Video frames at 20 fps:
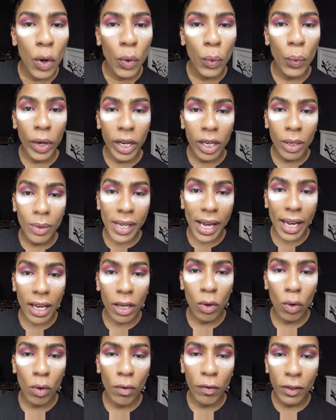when you take
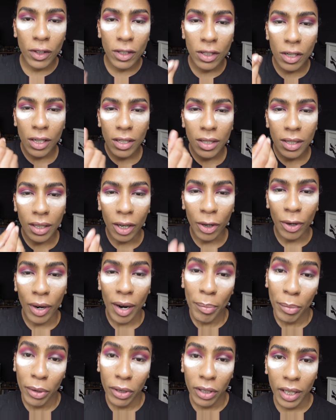it off it starts to
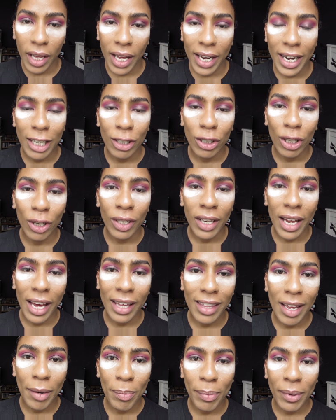crumble, and I don't
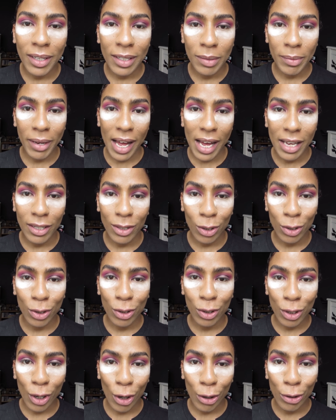like that because my eyes are
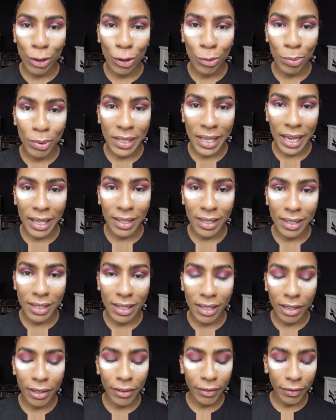so super
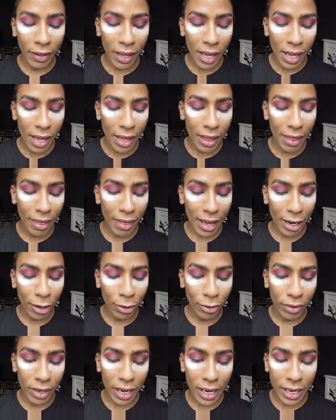sensitive that
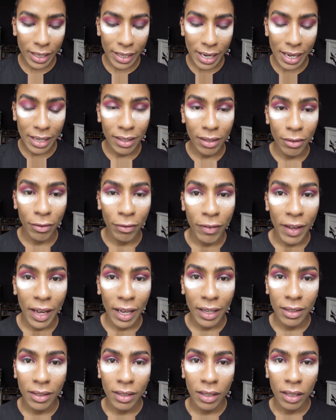it really does
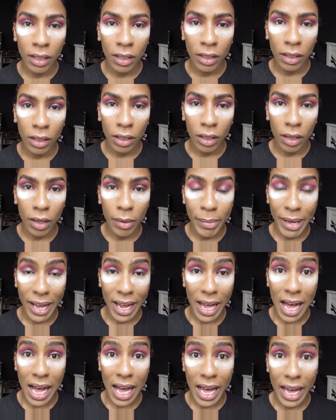affect my
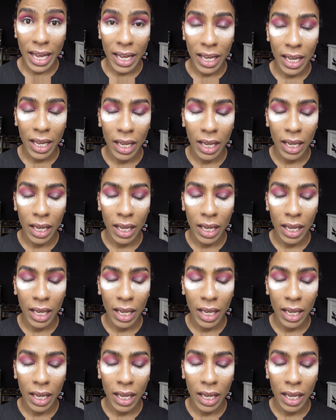eye.